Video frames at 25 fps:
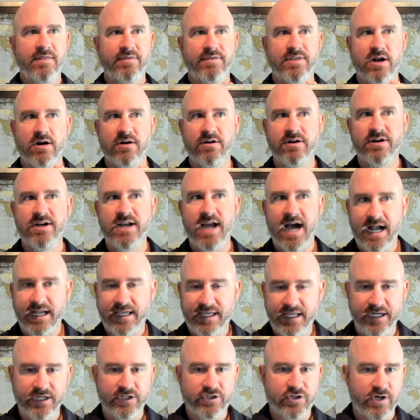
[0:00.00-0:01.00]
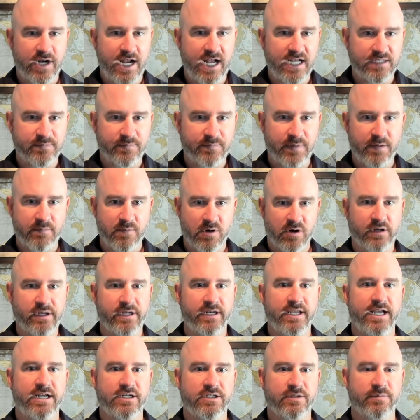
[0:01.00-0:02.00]
that are not getting tracked by
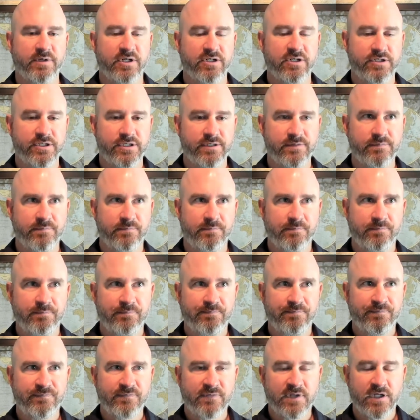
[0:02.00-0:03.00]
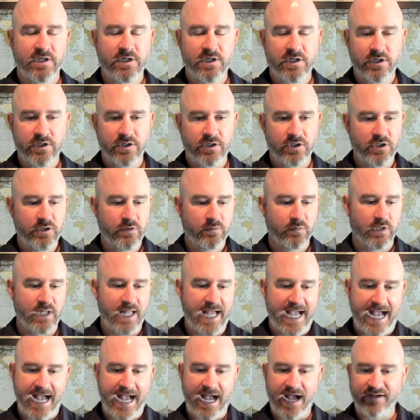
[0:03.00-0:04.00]
marketing attribution. You will
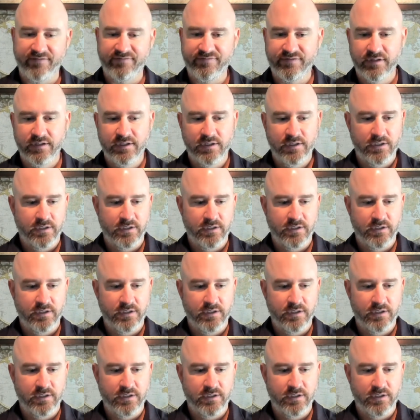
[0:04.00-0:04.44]
have